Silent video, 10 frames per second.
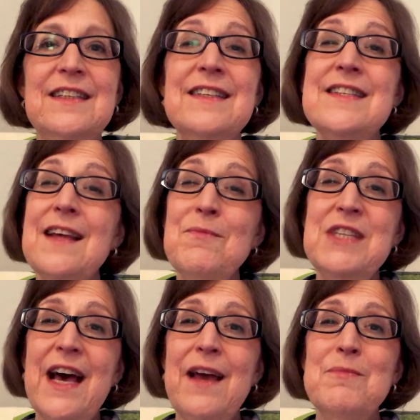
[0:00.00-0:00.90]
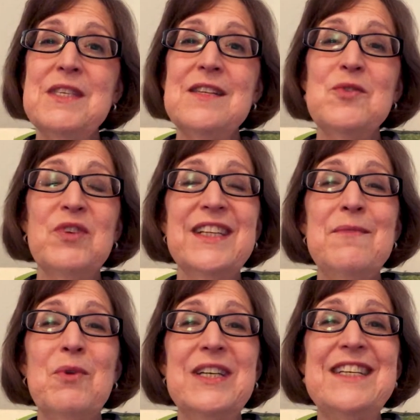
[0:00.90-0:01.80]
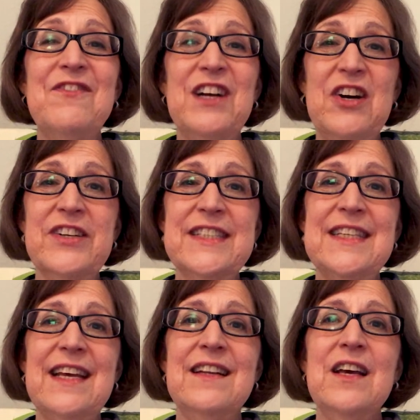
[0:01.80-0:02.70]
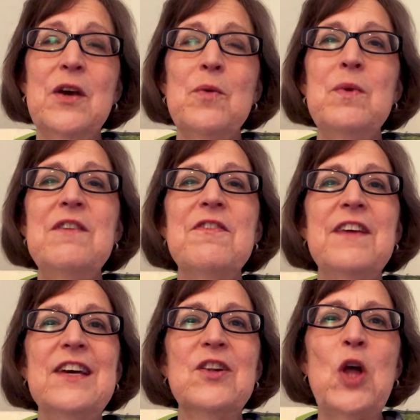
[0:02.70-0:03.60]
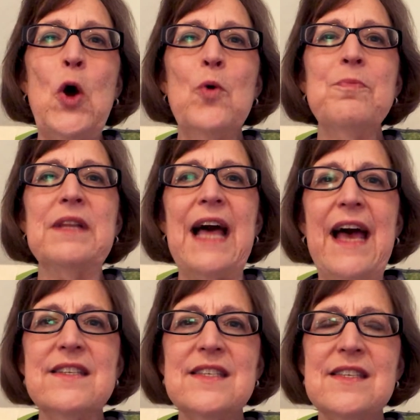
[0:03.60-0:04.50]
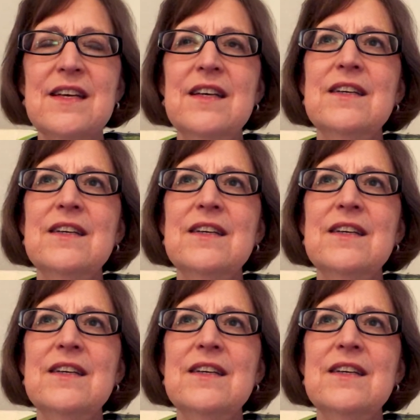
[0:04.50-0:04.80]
Sometimes it's really more difficult and we feel hopeless